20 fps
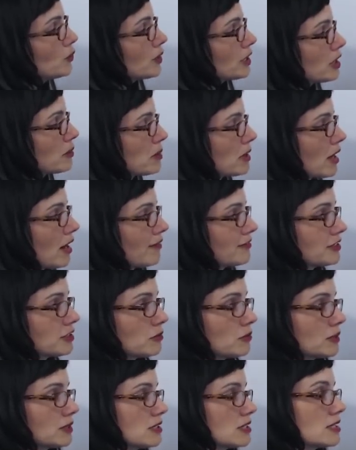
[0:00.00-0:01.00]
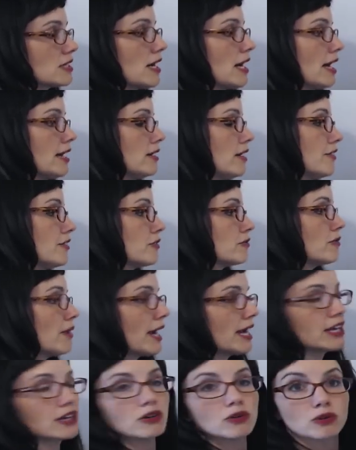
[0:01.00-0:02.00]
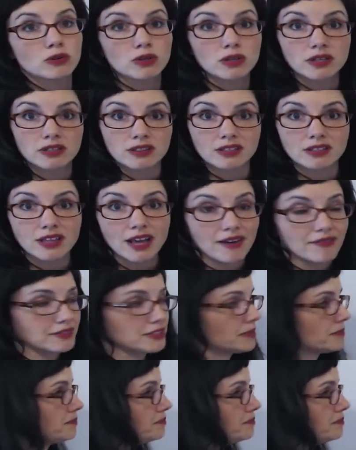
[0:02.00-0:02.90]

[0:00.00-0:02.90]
it can be off to one side on the right or on the left.